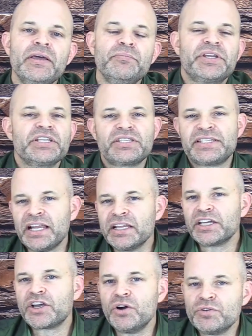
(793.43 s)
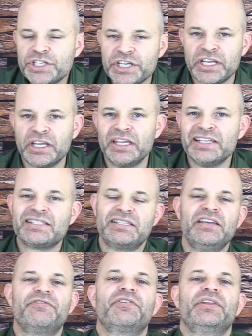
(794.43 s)
Because selling coaching is
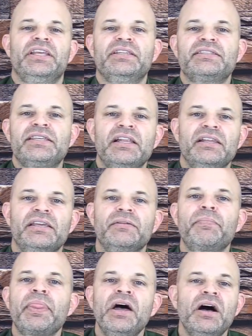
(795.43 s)
different than selling